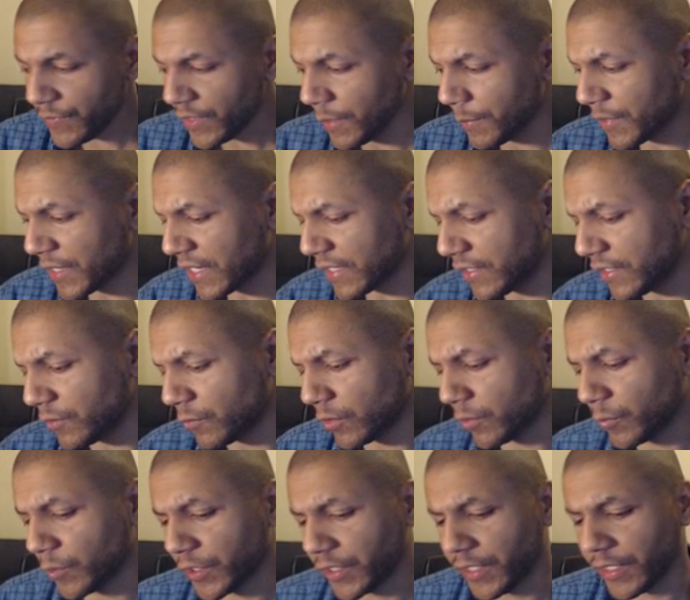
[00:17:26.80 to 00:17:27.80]
But I need one
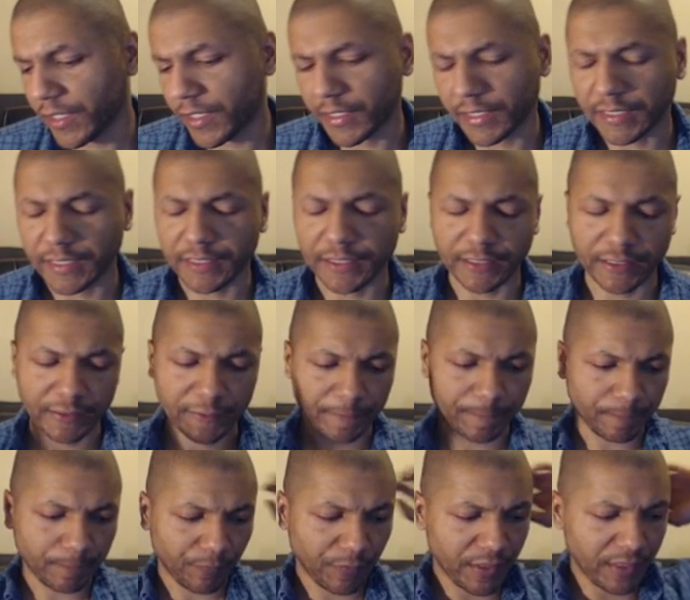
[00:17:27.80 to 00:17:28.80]
working on here.
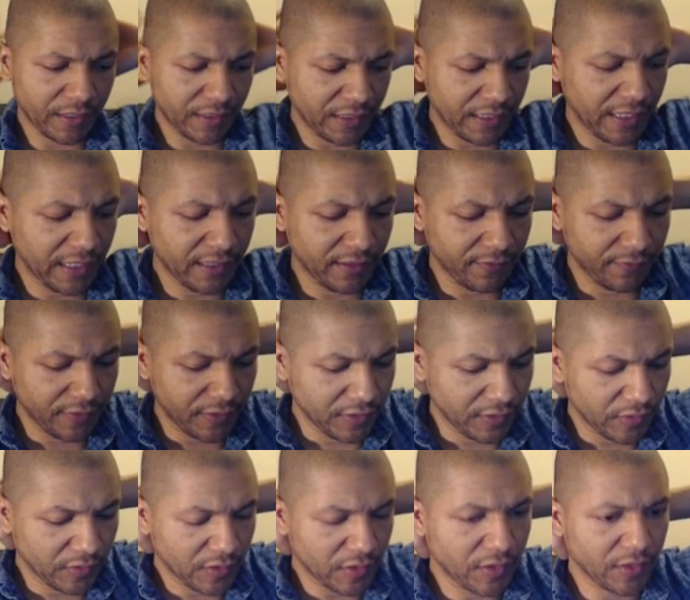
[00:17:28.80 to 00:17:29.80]
And Dave, he's
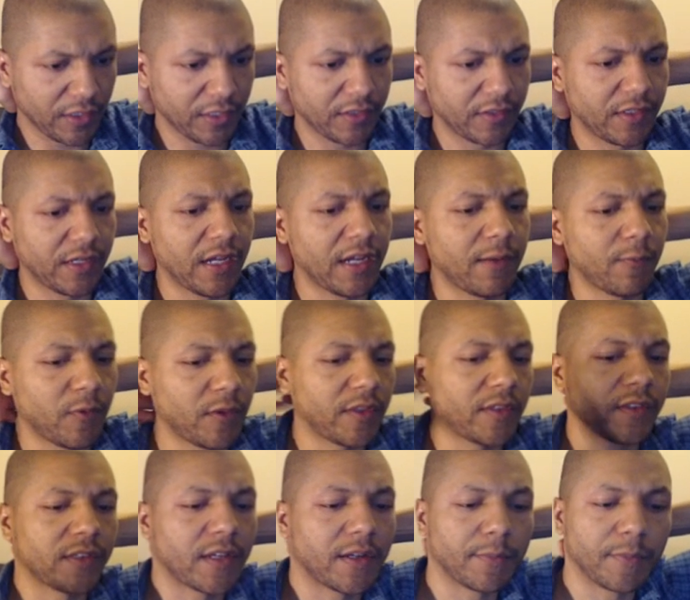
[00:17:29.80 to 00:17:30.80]
starting his game with the
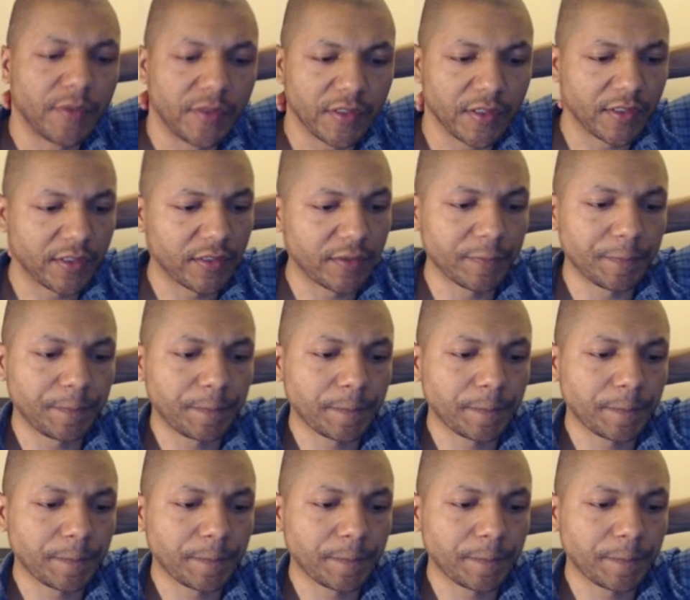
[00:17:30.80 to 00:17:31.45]
zombies on it.